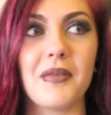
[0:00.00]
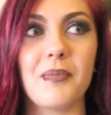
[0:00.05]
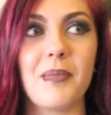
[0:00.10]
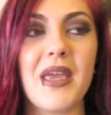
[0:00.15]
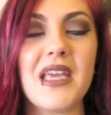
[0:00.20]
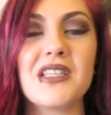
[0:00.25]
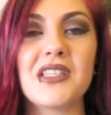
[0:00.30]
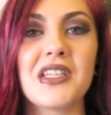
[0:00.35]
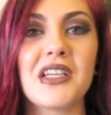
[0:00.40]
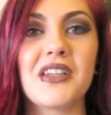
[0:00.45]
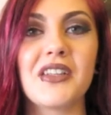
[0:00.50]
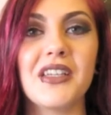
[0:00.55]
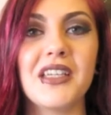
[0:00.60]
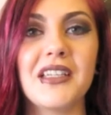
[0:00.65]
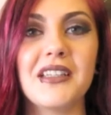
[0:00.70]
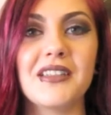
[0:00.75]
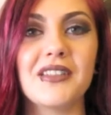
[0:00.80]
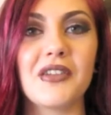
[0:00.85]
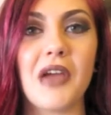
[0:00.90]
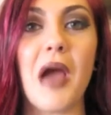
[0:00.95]

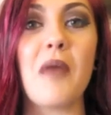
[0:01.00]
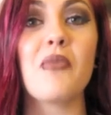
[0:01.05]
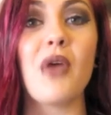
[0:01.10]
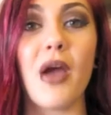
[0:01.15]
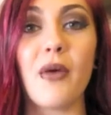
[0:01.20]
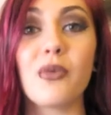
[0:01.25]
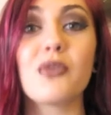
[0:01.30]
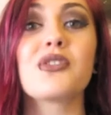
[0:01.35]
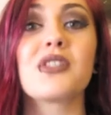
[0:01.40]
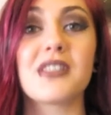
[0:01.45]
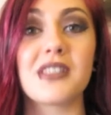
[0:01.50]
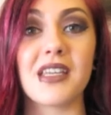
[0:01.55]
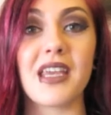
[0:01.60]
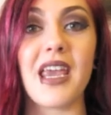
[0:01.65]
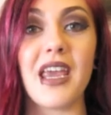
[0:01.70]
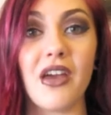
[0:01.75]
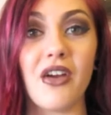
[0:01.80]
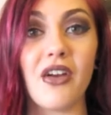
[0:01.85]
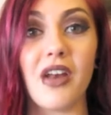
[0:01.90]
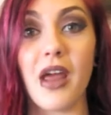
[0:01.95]
basically, I was
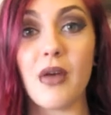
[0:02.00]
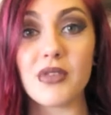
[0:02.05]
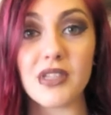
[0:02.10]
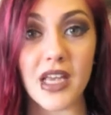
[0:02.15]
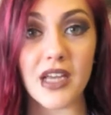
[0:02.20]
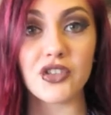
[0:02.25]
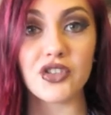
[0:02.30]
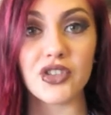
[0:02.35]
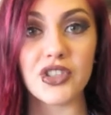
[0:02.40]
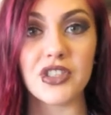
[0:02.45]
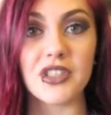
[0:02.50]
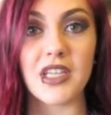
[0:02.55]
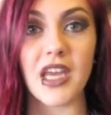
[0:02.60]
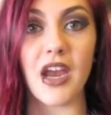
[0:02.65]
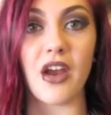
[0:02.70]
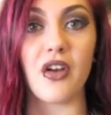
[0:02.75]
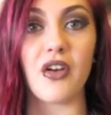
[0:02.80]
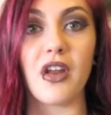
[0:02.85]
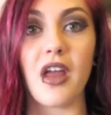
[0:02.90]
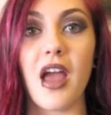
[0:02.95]
scared. I was actually
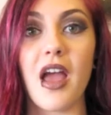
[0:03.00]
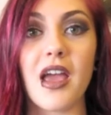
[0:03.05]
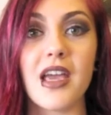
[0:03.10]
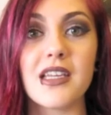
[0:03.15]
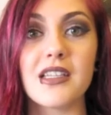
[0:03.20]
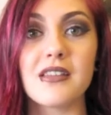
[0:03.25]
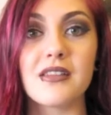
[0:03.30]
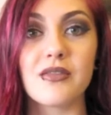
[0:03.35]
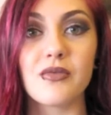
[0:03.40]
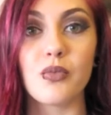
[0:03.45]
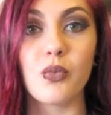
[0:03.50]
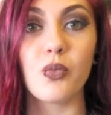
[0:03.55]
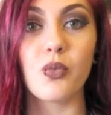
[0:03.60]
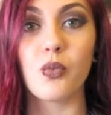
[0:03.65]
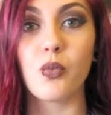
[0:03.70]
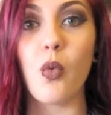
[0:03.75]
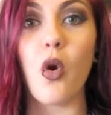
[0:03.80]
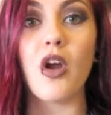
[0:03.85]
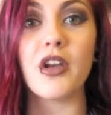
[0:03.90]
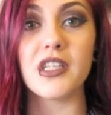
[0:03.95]
scared. I
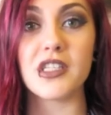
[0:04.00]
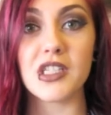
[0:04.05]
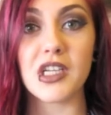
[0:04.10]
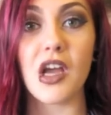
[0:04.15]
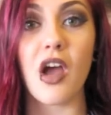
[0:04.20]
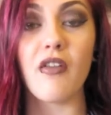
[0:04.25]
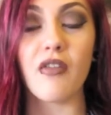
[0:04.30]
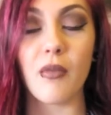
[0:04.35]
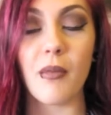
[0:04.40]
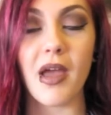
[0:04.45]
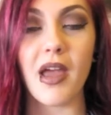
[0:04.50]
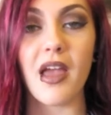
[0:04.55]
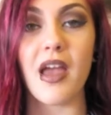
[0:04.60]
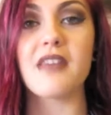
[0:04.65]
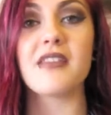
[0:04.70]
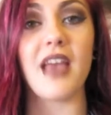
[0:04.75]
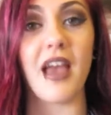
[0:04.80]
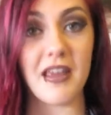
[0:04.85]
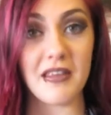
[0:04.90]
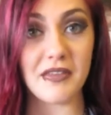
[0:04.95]
wanted to cover my
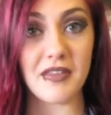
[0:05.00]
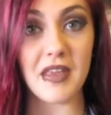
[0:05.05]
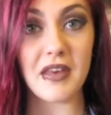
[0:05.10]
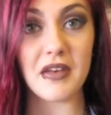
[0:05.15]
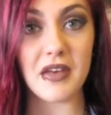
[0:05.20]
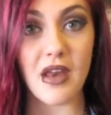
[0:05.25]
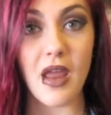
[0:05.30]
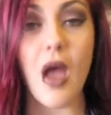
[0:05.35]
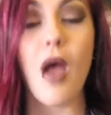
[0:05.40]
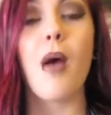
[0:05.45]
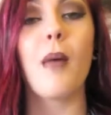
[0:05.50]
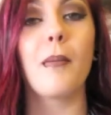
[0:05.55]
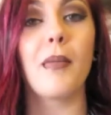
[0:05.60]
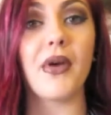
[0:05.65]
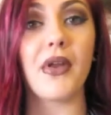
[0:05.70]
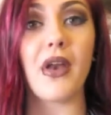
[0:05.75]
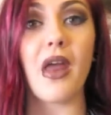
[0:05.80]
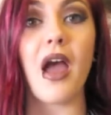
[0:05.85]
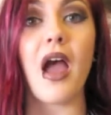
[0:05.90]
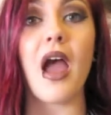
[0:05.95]
eyes. I didn't,
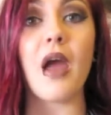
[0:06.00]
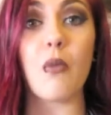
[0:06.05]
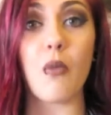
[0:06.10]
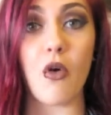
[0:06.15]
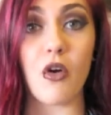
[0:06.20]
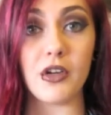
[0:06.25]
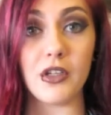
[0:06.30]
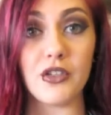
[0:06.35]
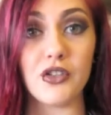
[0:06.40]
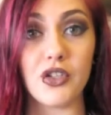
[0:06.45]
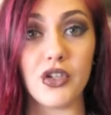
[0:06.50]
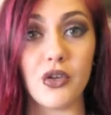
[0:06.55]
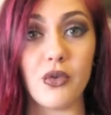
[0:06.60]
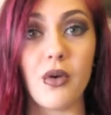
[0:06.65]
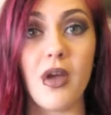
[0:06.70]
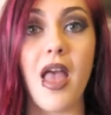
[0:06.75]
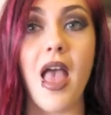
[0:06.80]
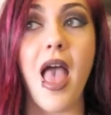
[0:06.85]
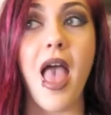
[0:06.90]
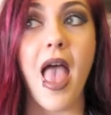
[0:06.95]
but I wanted to.
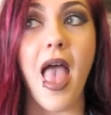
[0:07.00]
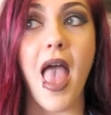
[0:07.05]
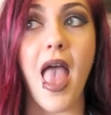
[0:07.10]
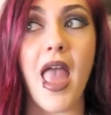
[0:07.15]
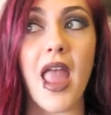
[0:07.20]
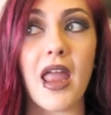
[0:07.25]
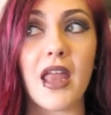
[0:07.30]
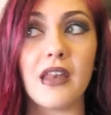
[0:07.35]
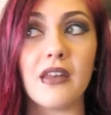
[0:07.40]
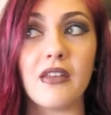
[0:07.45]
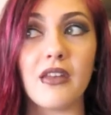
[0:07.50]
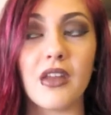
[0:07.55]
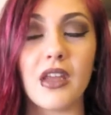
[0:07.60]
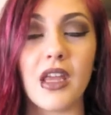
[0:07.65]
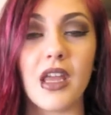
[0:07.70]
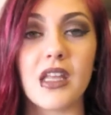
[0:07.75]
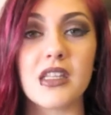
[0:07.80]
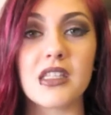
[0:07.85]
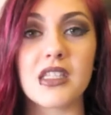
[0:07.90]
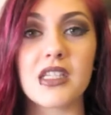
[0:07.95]
And
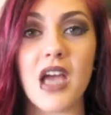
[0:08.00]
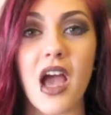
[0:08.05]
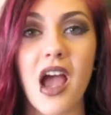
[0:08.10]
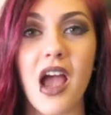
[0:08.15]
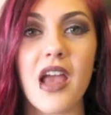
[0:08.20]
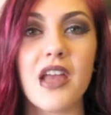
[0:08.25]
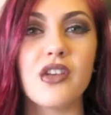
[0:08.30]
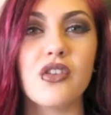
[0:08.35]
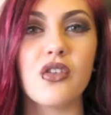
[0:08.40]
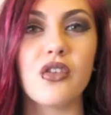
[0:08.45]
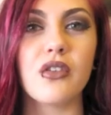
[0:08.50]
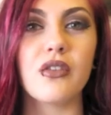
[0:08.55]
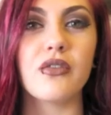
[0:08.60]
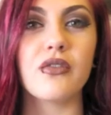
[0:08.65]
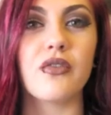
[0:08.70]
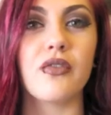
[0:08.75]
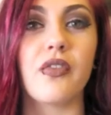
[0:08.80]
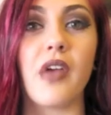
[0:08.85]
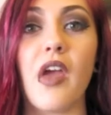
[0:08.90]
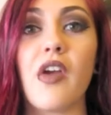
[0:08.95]
it's kind
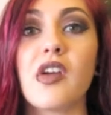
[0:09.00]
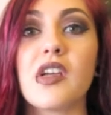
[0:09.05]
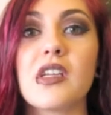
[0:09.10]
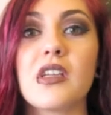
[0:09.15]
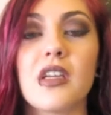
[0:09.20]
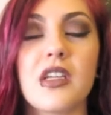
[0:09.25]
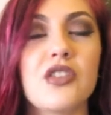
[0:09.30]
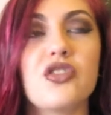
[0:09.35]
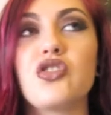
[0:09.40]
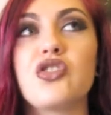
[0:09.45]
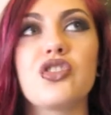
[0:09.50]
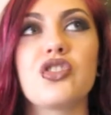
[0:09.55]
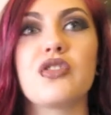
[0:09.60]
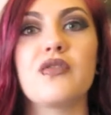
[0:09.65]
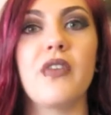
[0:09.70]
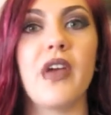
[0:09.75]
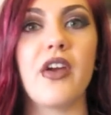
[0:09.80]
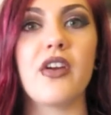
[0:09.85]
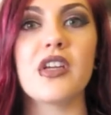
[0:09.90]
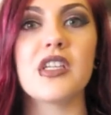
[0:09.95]
of it's just
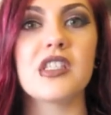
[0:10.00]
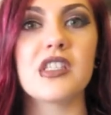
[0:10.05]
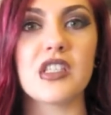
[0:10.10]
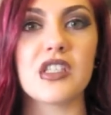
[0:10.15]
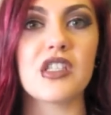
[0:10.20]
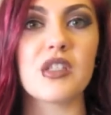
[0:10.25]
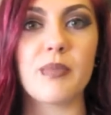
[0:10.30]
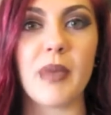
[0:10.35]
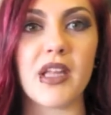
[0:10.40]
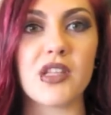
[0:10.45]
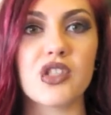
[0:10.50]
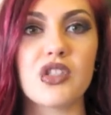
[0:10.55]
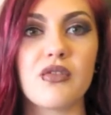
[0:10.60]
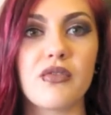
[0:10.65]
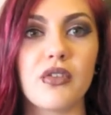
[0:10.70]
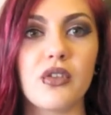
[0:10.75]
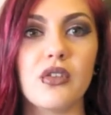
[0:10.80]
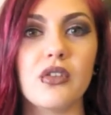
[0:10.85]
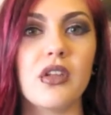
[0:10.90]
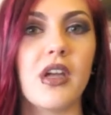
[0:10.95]
very
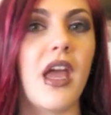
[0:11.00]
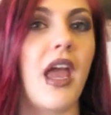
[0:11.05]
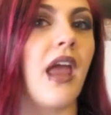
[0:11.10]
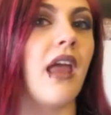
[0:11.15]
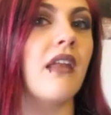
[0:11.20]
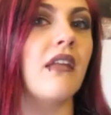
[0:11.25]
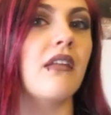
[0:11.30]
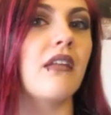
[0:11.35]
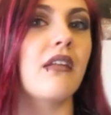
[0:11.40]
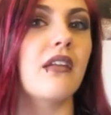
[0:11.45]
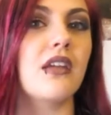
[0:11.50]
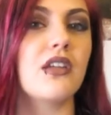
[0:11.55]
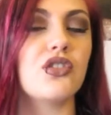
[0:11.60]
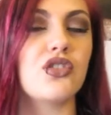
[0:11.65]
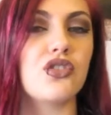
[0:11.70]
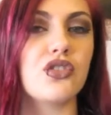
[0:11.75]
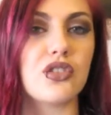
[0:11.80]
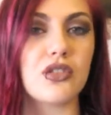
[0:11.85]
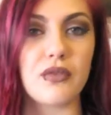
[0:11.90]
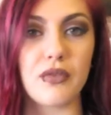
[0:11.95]
suspenseful, and
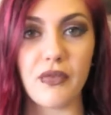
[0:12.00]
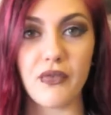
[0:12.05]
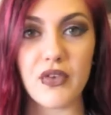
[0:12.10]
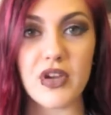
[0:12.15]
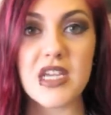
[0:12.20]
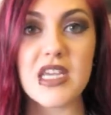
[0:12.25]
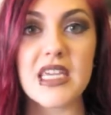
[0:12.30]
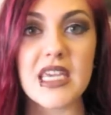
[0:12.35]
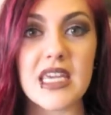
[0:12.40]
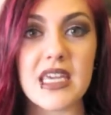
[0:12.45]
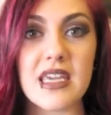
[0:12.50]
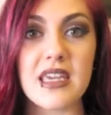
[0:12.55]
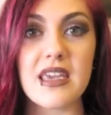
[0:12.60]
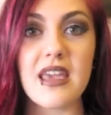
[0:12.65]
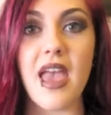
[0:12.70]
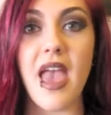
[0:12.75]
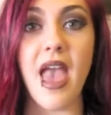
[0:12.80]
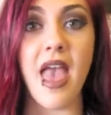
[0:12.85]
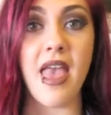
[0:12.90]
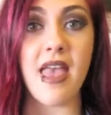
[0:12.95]
it's just
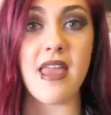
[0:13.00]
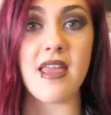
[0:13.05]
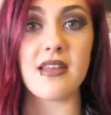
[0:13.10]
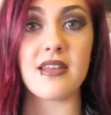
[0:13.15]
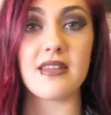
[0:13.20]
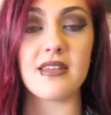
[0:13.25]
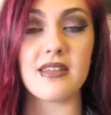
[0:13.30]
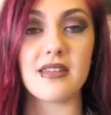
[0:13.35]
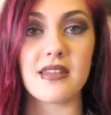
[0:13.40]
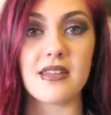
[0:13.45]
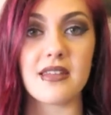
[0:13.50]
freaky, and